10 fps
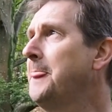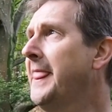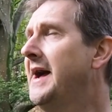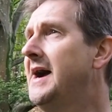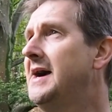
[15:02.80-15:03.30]

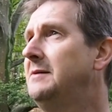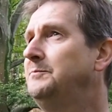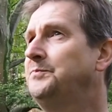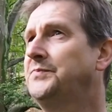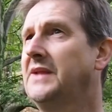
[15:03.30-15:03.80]

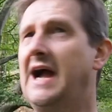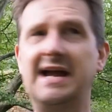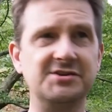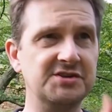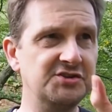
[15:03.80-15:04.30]

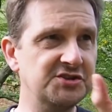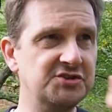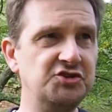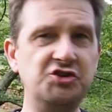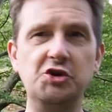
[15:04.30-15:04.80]
and just
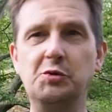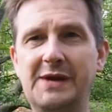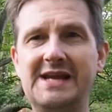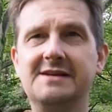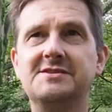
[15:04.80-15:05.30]
tune
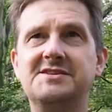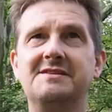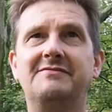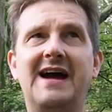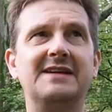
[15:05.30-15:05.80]
in to the
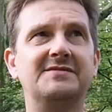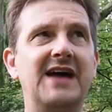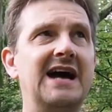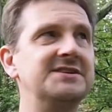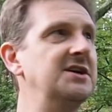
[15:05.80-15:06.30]
fact
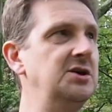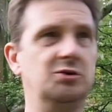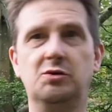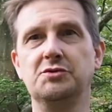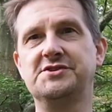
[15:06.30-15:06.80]
that
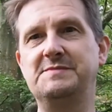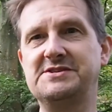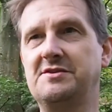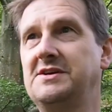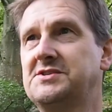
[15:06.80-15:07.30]
autumn is
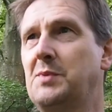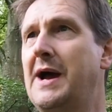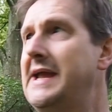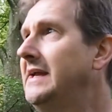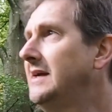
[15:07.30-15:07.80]
on its
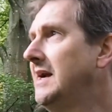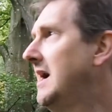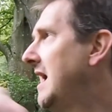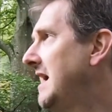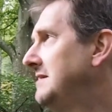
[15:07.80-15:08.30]
way,
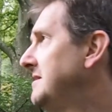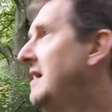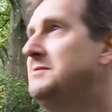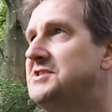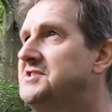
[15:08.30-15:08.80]
and
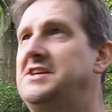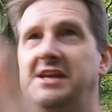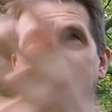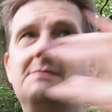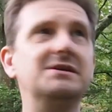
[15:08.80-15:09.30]
I'm just
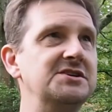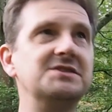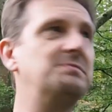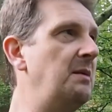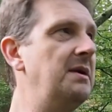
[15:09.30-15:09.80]
seeing images
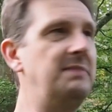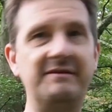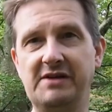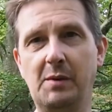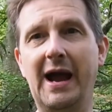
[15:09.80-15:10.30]
pop up
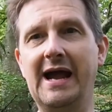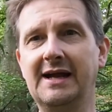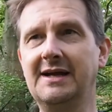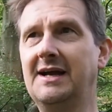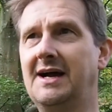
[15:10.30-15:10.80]
everywhere.
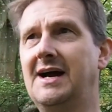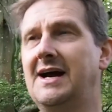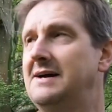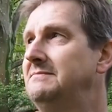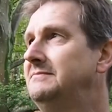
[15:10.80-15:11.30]

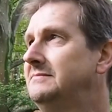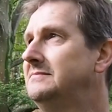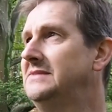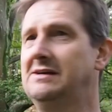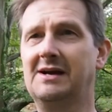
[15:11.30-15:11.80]

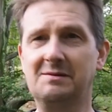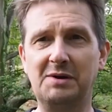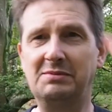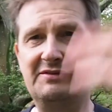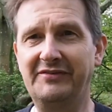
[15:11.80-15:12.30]
You know, I could
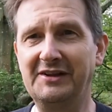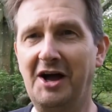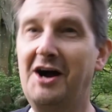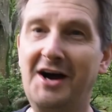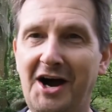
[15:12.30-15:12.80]
probably fill
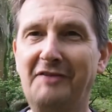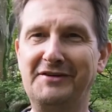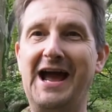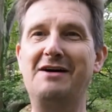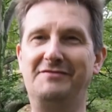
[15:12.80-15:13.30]
a half an
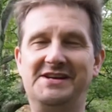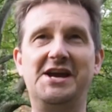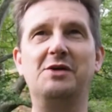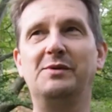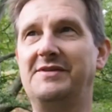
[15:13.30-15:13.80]
hour
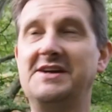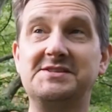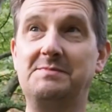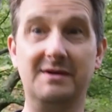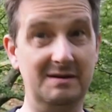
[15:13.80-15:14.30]
video with this.
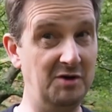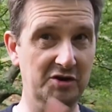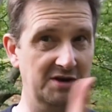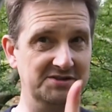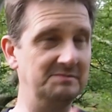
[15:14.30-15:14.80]
I'm not
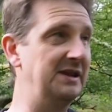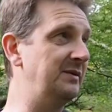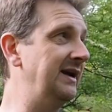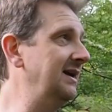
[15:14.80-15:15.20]
going to, by the way.